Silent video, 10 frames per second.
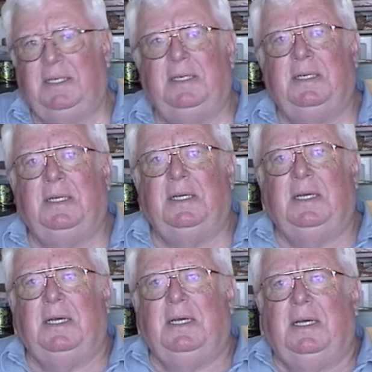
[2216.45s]
with that
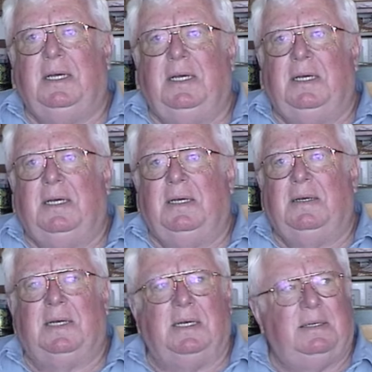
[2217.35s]
group?
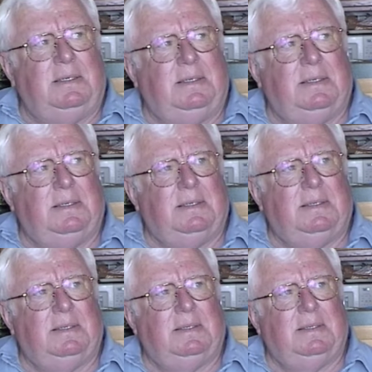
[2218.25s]
Uh,
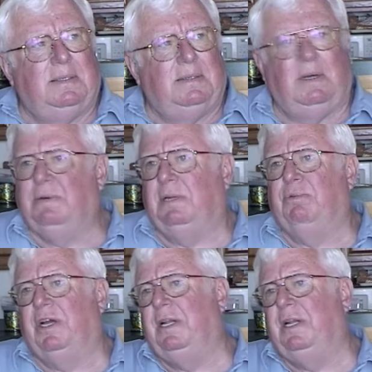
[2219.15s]
well, when the